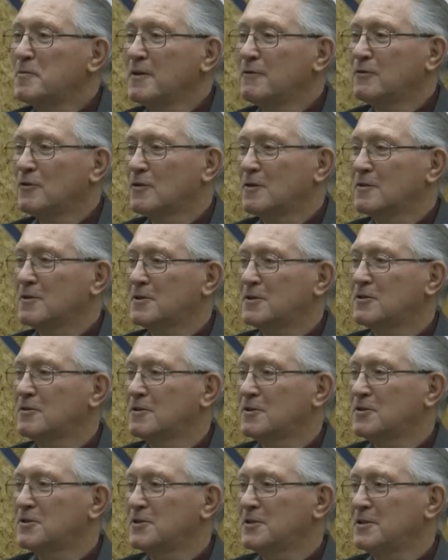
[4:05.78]
before
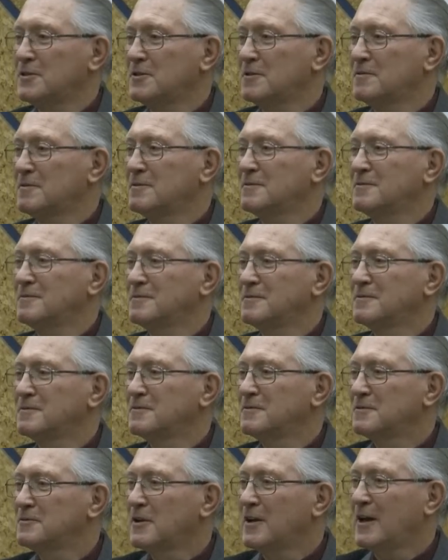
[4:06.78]
tour season
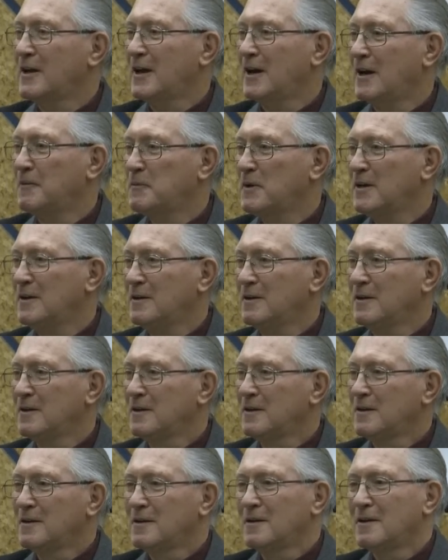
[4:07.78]
happened,
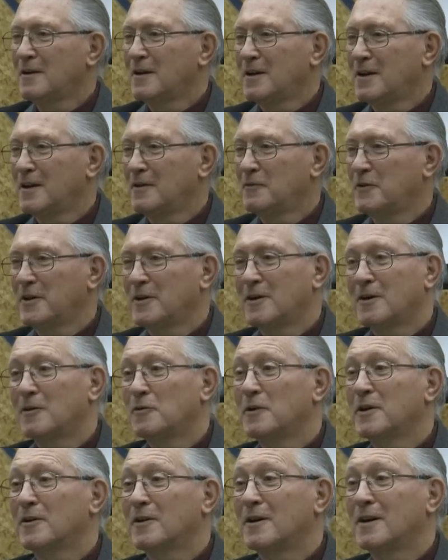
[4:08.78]
and we all
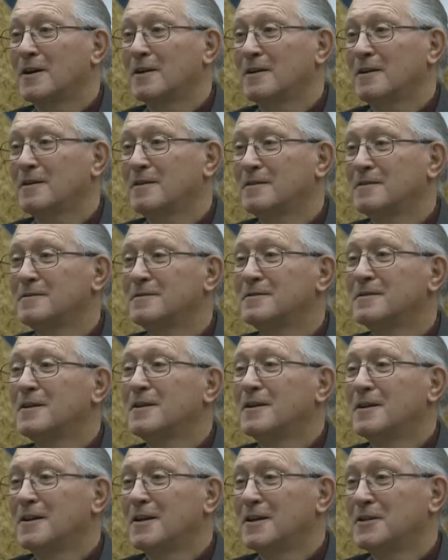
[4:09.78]
went on.
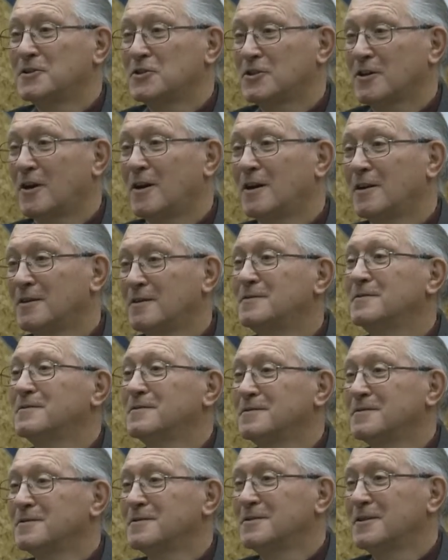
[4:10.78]
And John
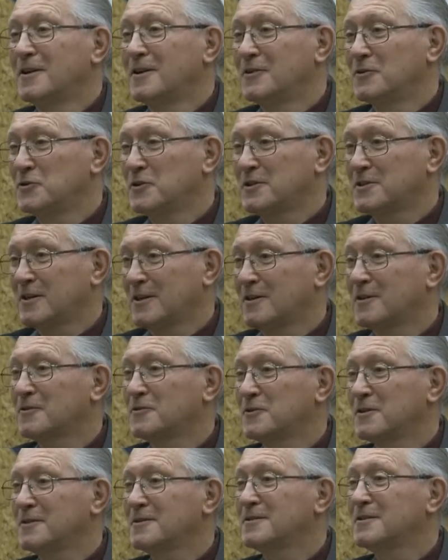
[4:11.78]
was there
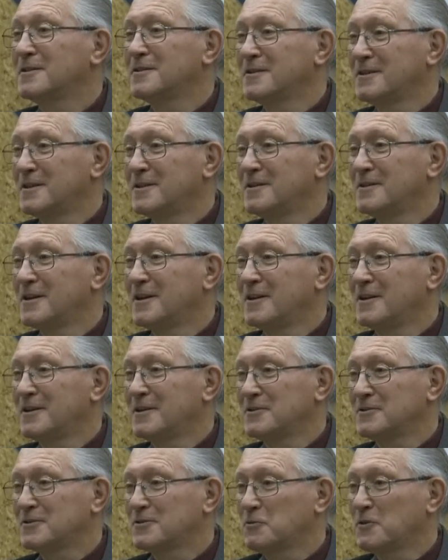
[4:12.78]
with
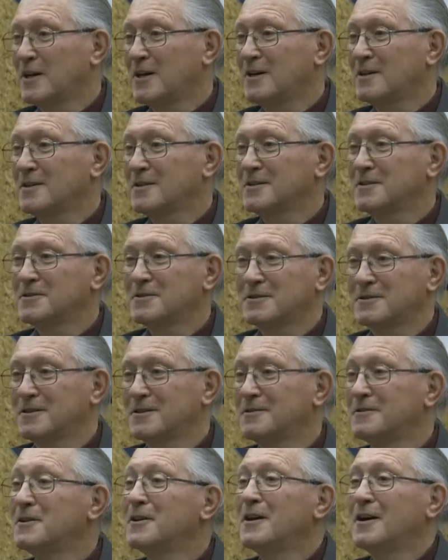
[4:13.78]
as well as
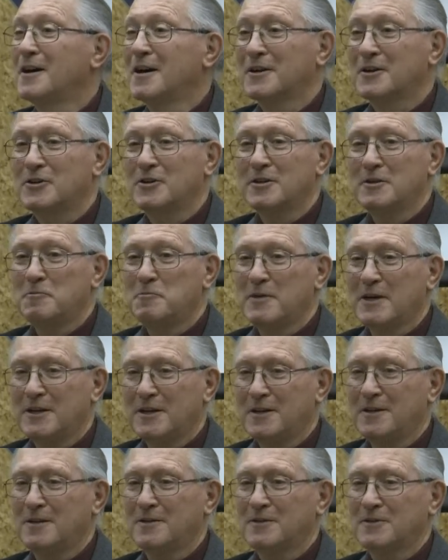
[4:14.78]
a good
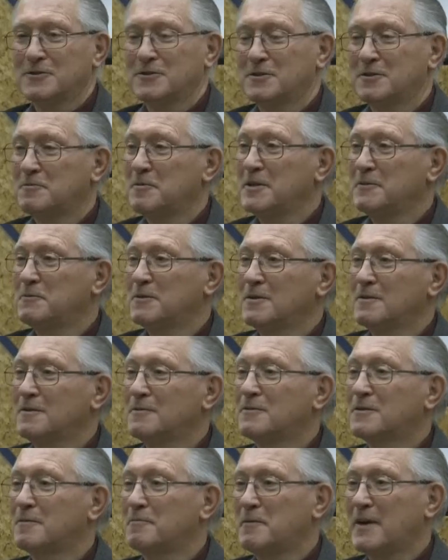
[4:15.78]
many of those people
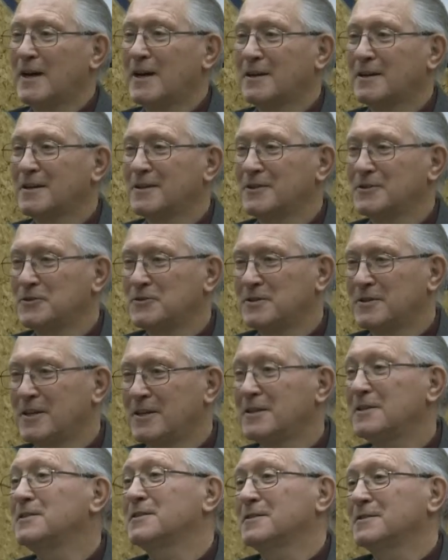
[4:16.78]
from back in those
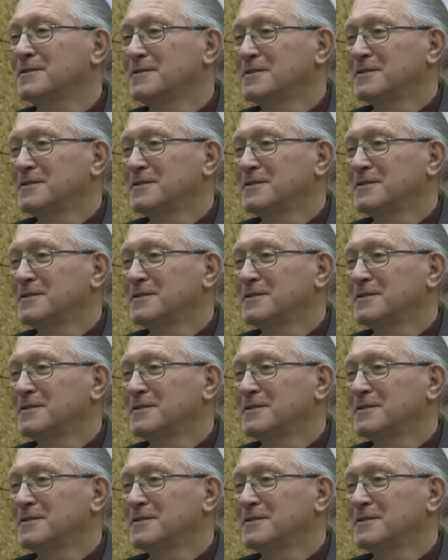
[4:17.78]
days.